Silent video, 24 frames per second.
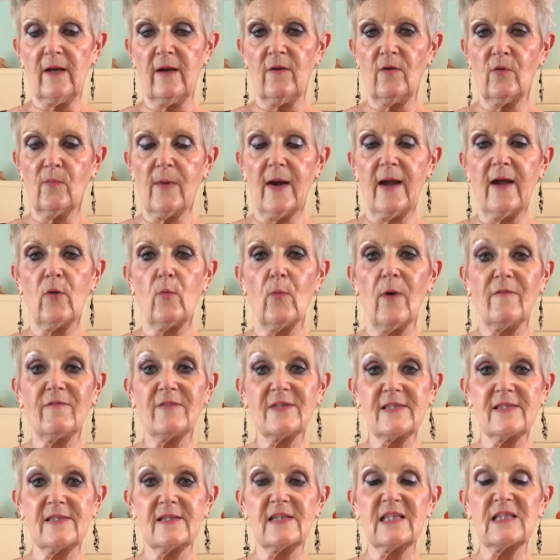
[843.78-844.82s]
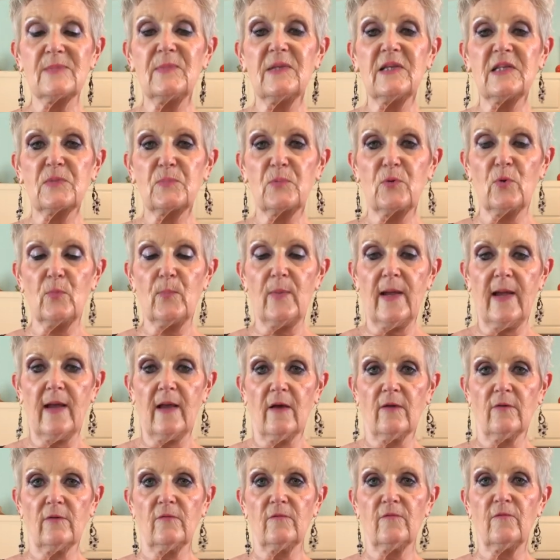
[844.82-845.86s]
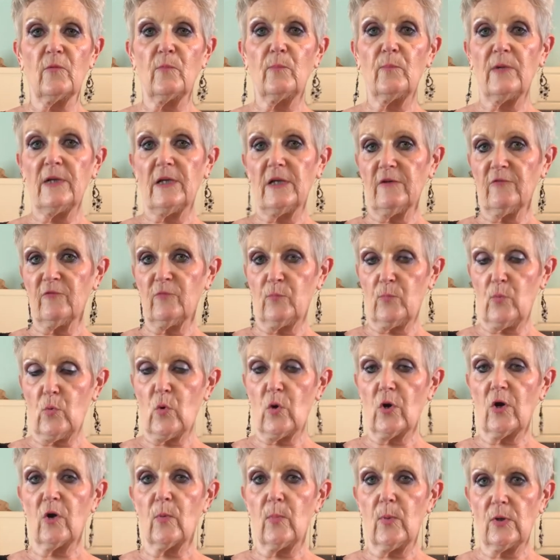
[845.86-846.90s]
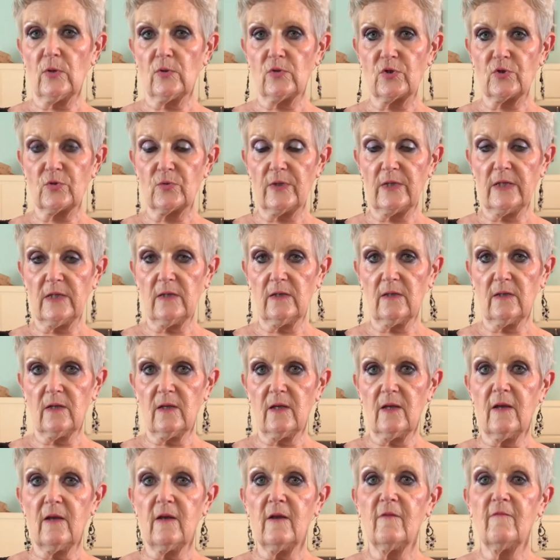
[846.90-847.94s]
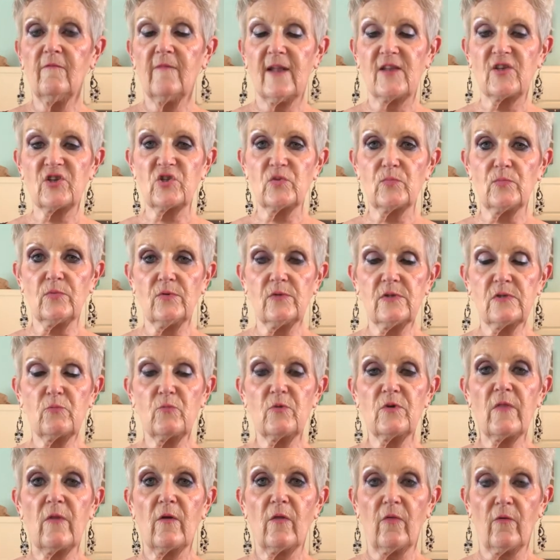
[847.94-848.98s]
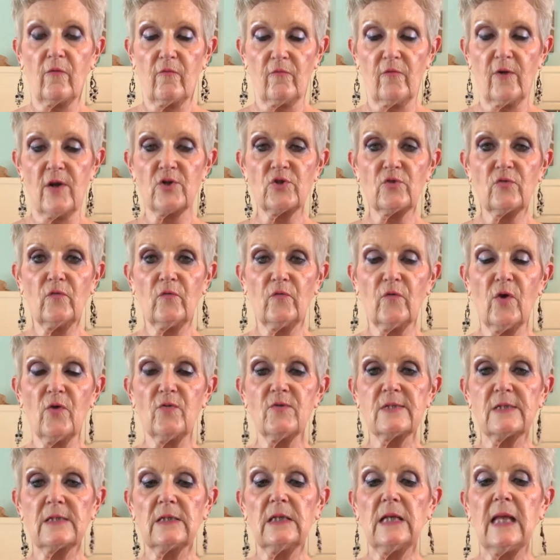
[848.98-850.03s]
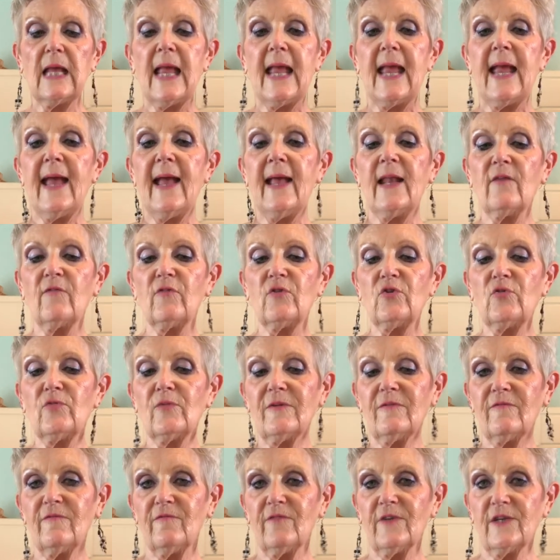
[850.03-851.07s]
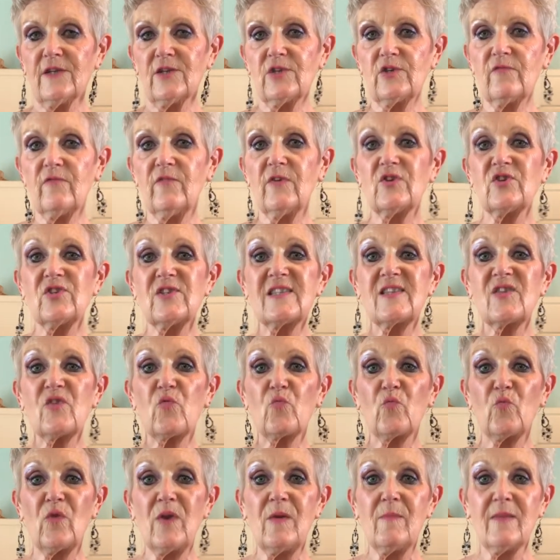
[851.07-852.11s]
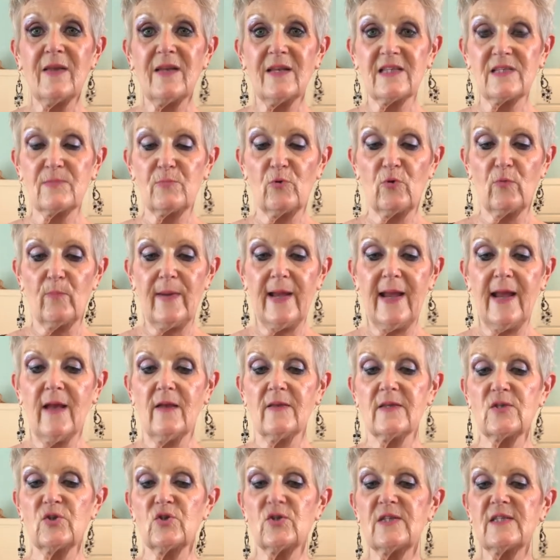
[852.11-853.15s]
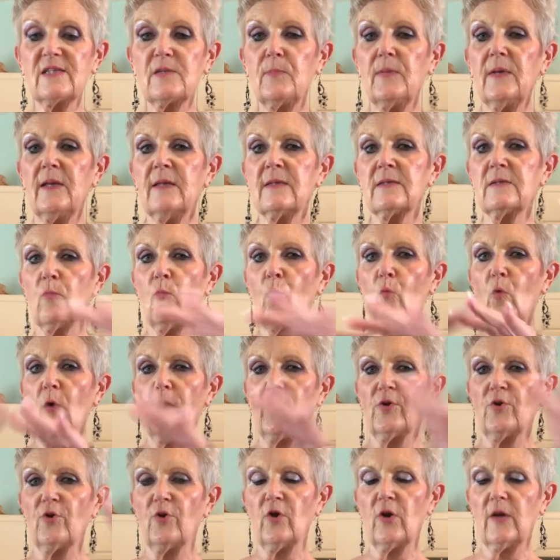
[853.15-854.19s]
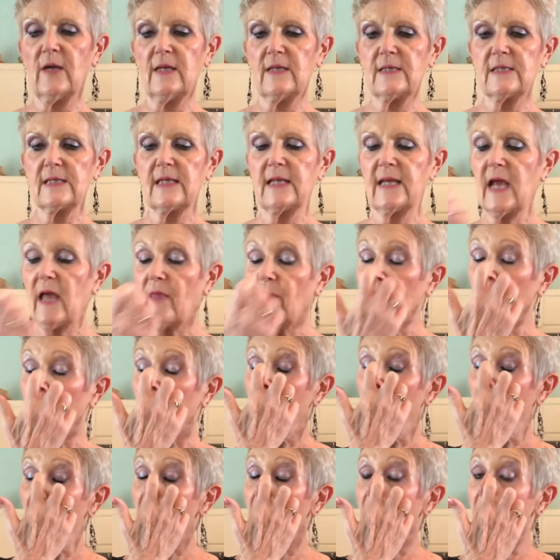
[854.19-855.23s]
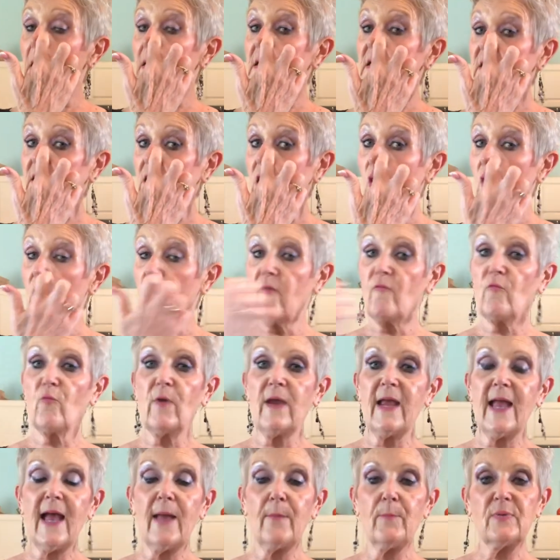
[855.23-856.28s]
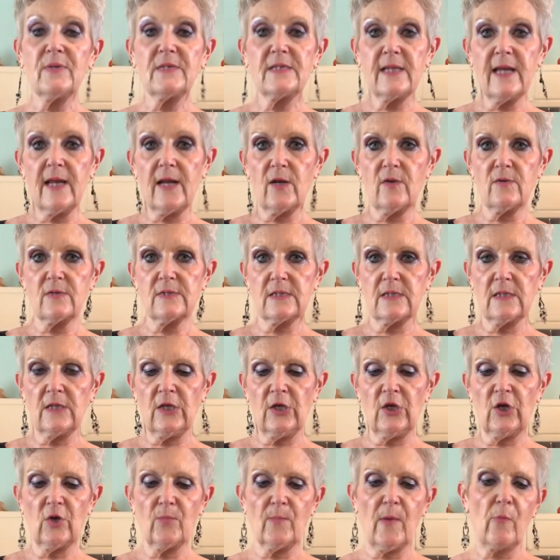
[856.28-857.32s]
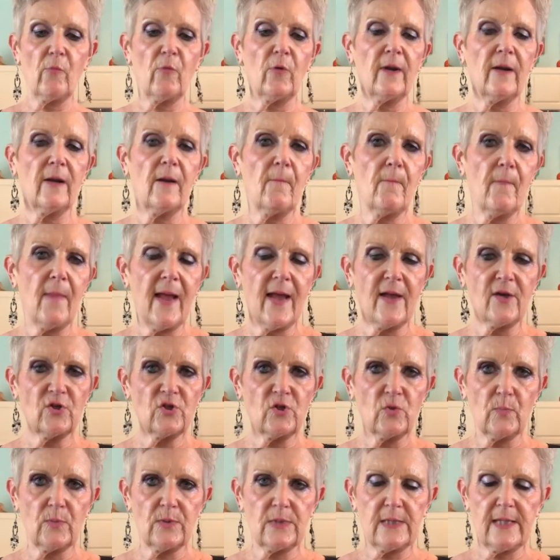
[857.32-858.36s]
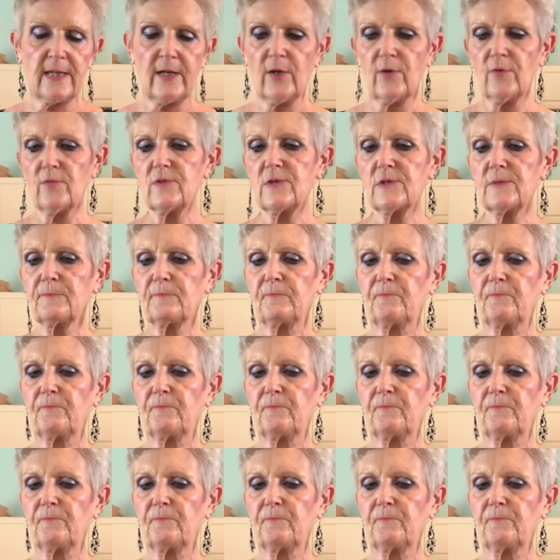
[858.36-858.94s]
in your microwave is 6 minutes per pound for beef, pork, poultry, vegetables, whether they're fresh or frozen. And if you're doing fish, fish is 3 minutes per pound. So it just depends on what you're cooking together. So if we had potatoes in here, maybe we're going to mash the potatoes,